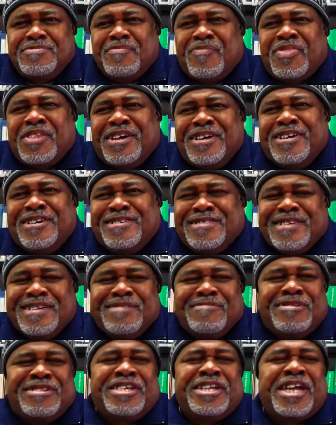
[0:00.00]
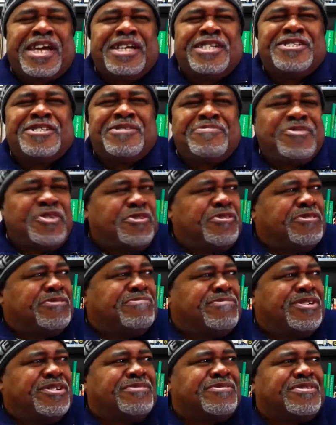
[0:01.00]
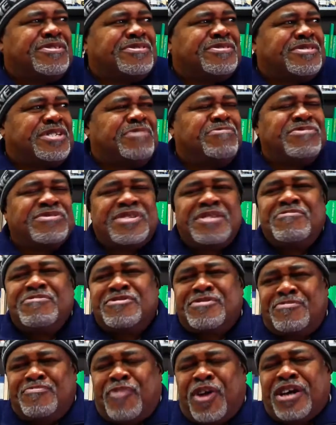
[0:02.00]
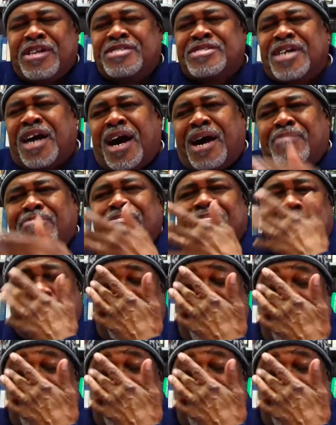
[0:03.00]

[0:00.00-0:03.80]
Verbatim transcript: yeah, I didn't end up knowing him though because he was he was part of top.